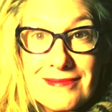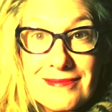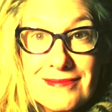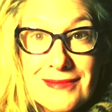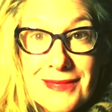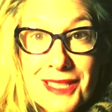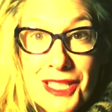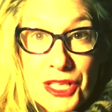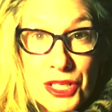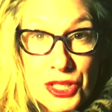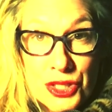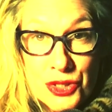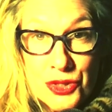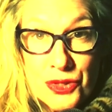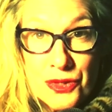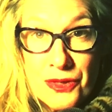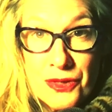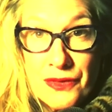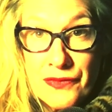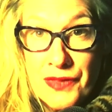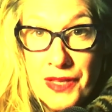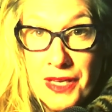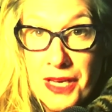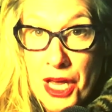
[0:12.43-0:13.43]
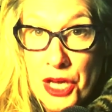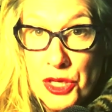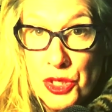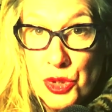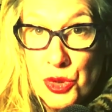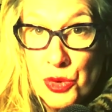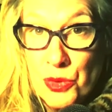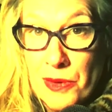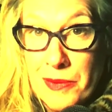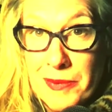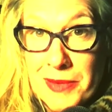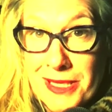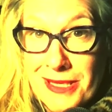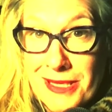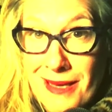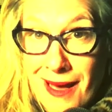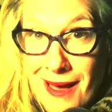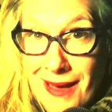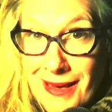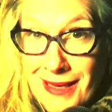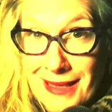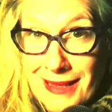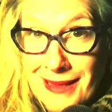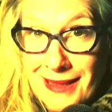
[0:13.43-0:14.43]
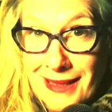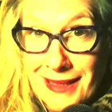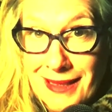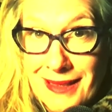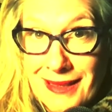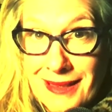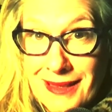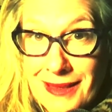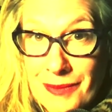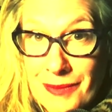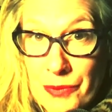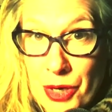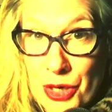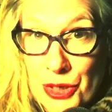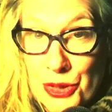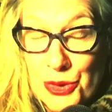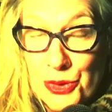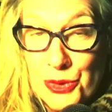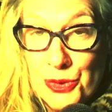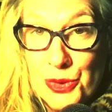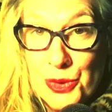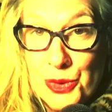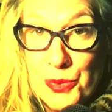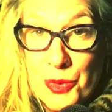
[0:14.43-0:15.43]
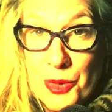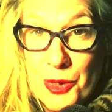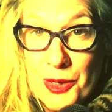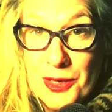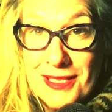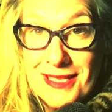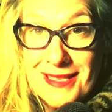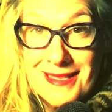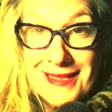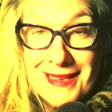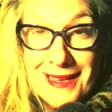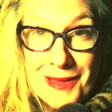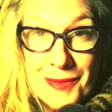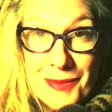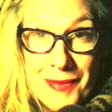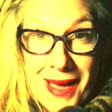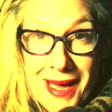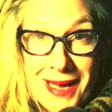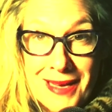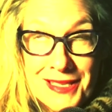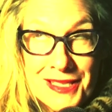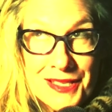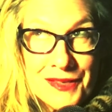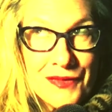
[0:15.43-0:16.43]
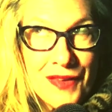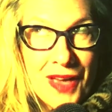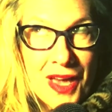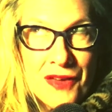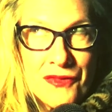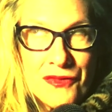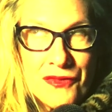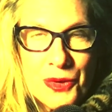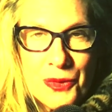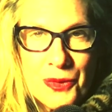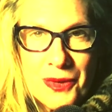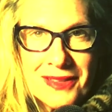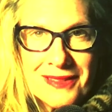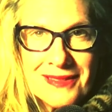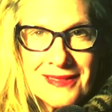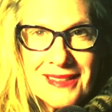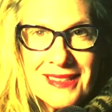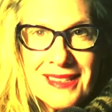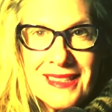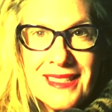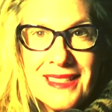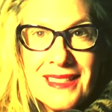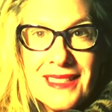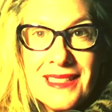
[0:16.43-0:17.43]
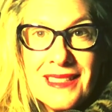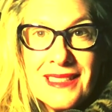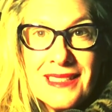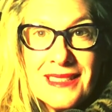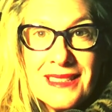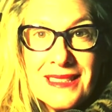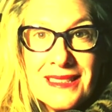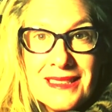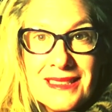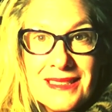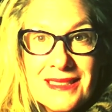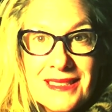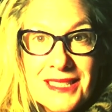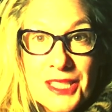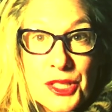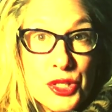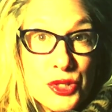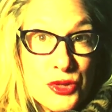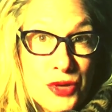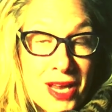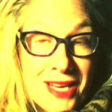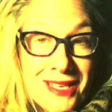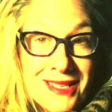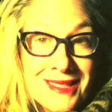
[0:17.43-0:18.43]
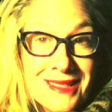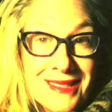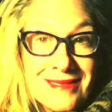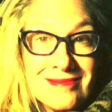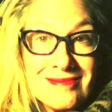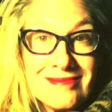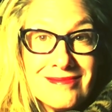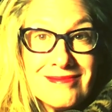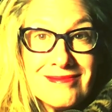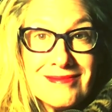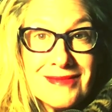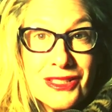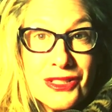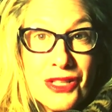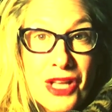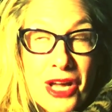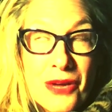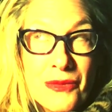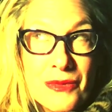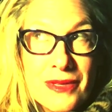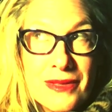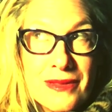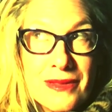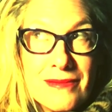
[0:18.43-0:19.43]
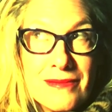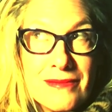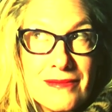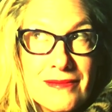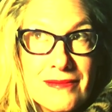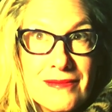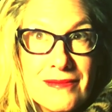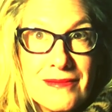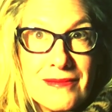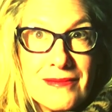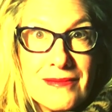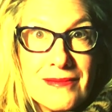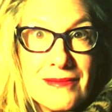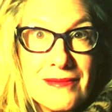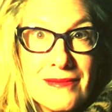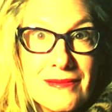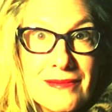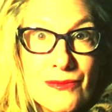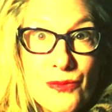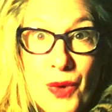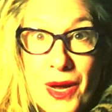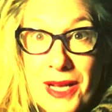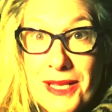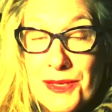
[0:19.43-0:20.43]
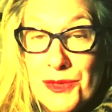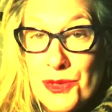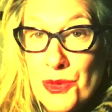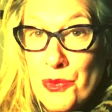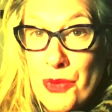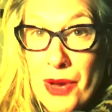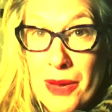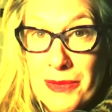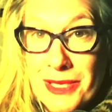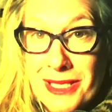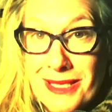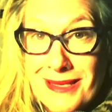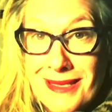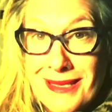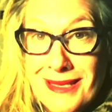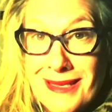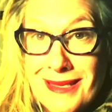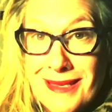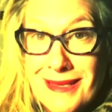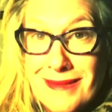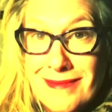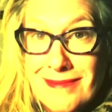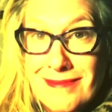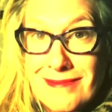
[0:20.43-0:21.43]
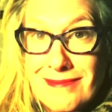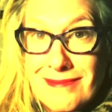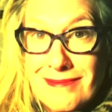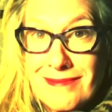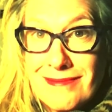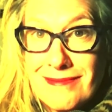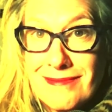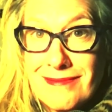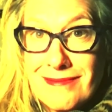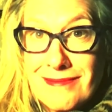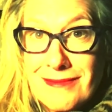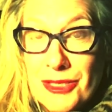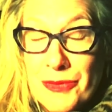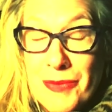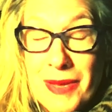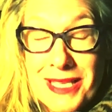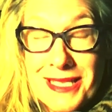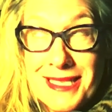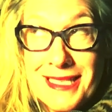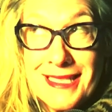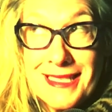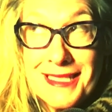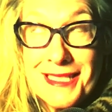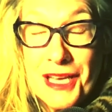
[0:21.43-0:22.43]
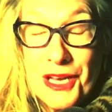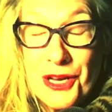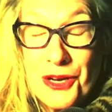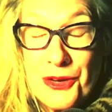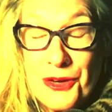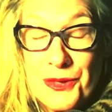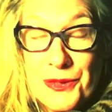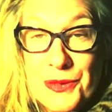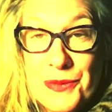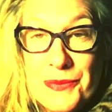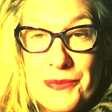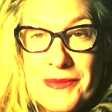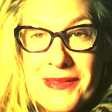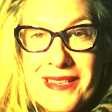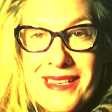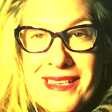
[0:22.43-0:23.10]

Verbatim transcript: the issue of the National Women's Hockey League and Barstool Sports is on the minds of everyone. It's trending along with white supremacy and domestic terrorism.